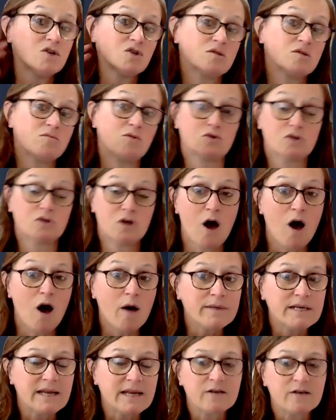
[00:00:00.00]
So the most
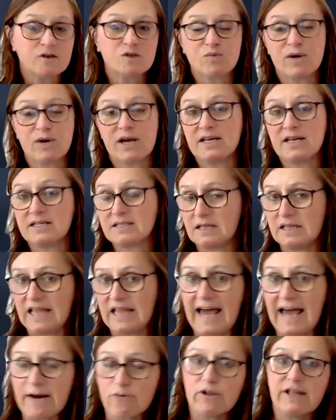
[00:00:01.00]
common ankle sprain is a
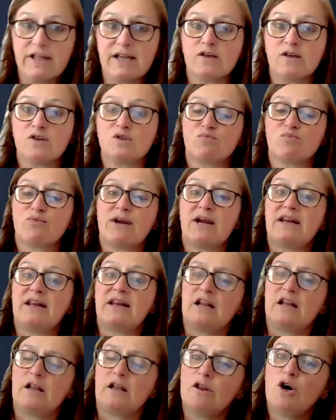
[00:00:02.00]
lateral ankle
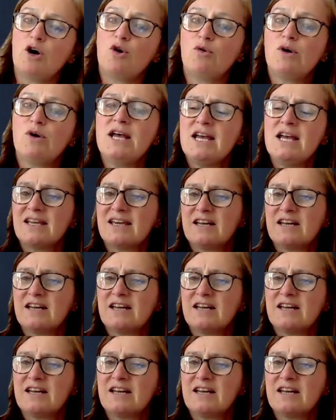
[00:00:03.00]
sprain and a low,